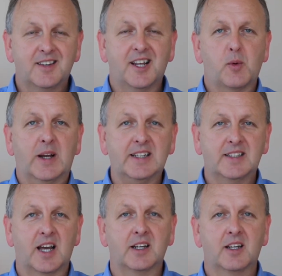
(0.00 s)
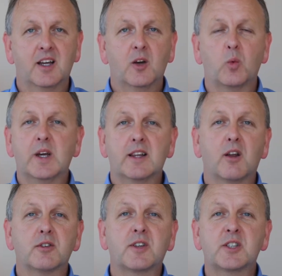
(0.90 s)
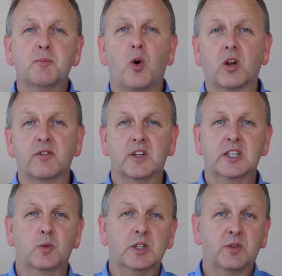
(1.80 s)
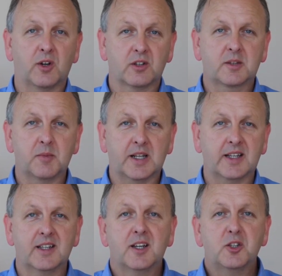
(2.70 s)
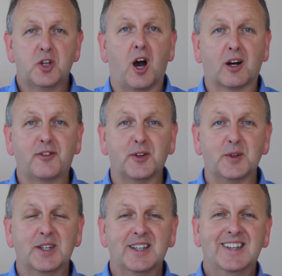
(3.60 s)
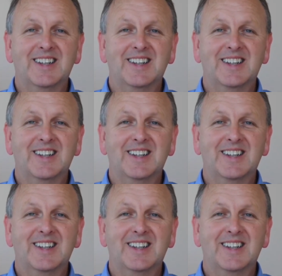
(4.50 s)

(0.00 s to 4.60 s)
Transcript: the aquatic tank with lots of smaller fish which were ultimately shark food.